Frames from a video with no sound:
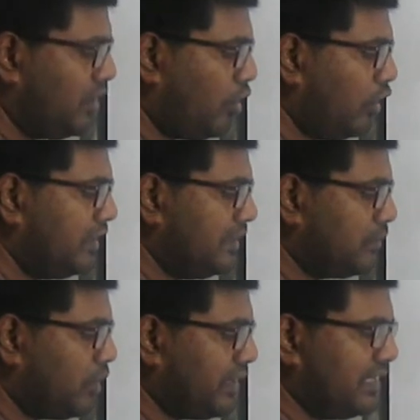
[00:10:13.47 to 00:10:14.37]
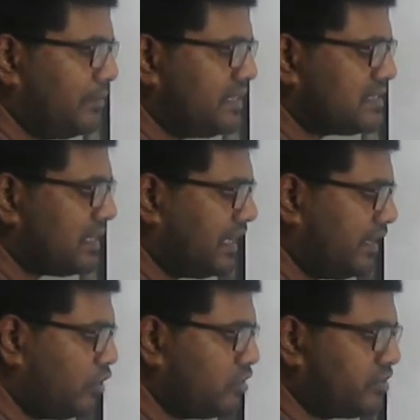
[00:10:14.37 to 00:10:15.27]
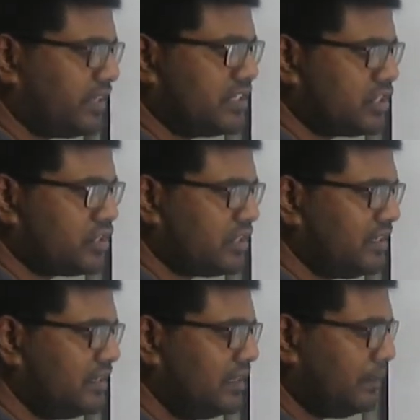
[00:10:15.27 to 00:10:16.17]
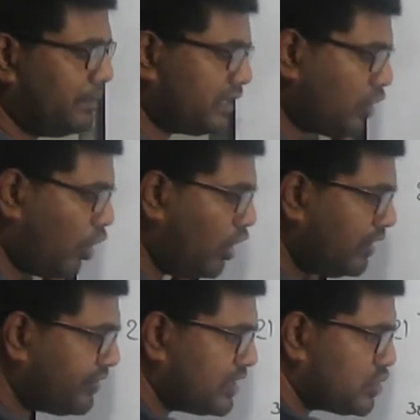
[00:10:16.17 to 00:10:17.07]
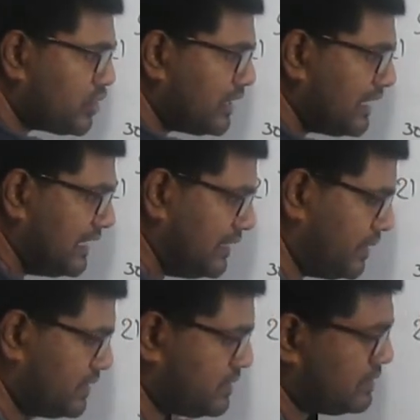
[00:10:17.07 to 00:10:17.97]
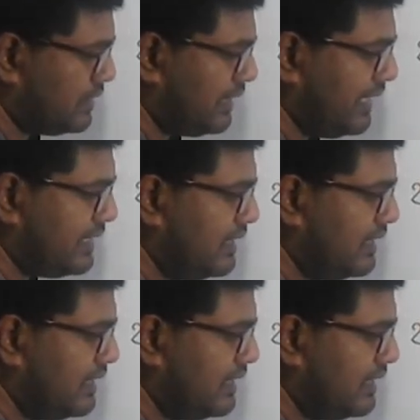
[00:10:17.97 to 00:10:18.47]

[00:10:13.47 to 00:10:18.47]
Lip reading: all d block elements are not transitional, but all transitional elements like